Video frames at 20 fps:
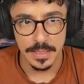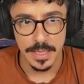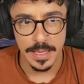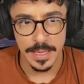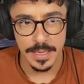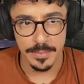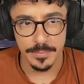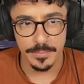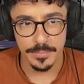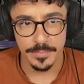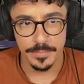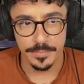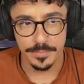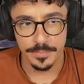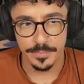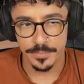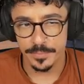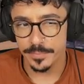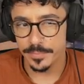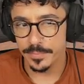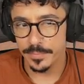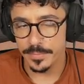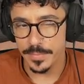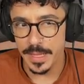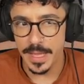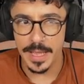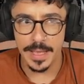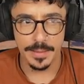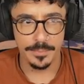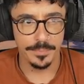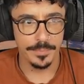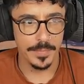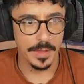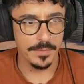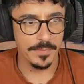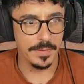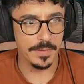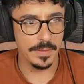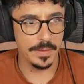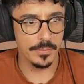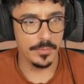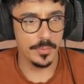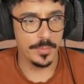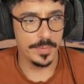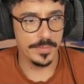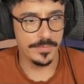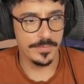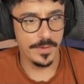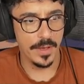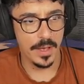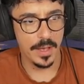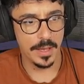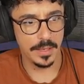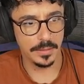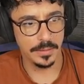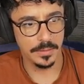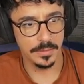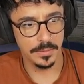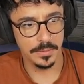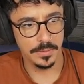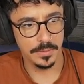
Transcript: Um, yeah, I think that will be fine.